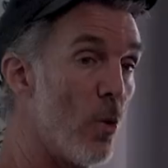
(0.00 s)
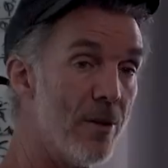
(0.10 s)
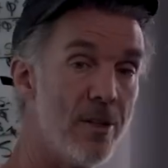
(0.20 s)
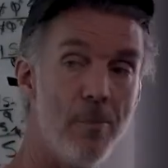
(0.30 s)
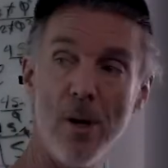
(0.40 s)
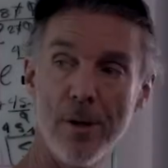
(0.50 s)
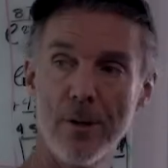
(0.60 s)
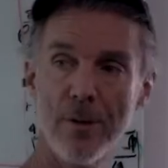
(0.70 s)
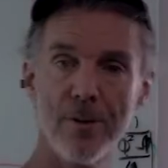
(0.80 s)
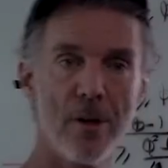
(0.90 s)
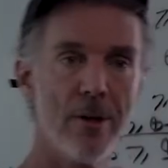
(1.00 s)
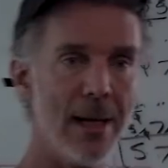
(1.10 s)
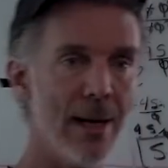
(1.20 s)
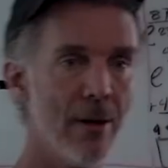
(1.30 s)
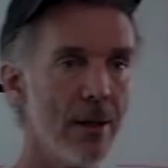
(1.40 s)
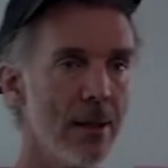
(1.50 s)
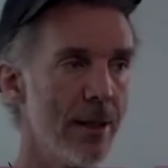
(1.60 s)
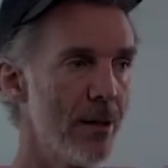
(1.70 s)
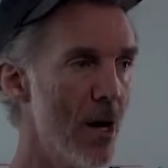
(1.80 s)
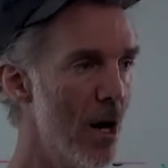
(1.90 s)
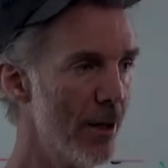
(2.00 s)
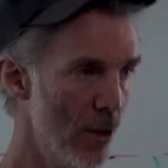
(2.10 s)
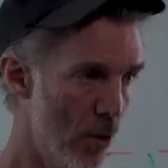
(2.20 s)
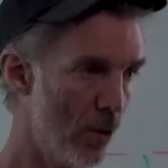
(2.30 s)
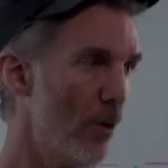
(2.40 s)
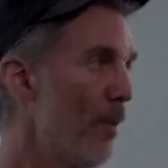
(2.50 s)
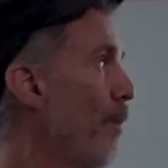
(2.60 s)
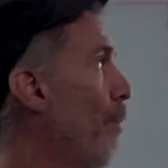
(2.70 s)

quasi-particles are inherently non-local.